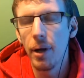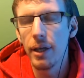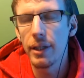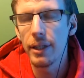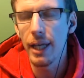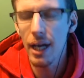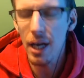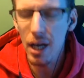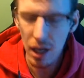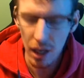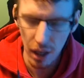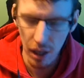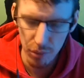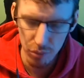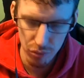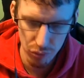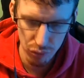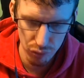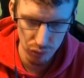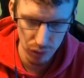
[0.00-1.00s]
yeah,
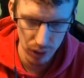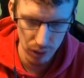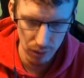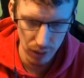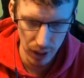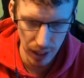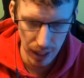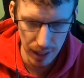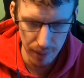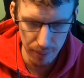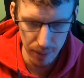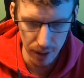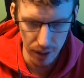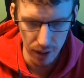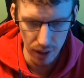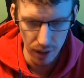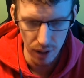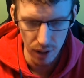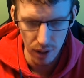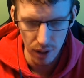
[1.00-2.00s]
I'm really, really happy.
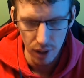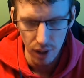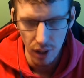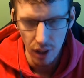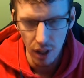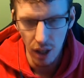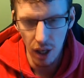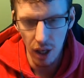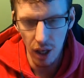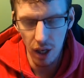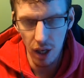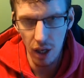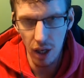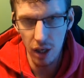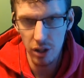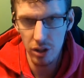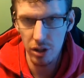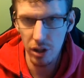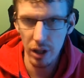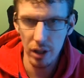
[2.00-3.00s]

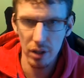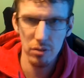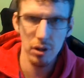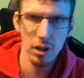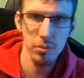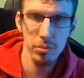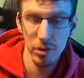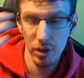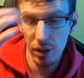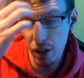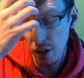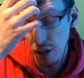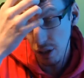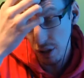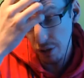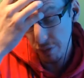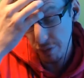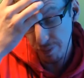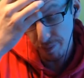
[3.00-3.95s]
Slight gripe with D-Live.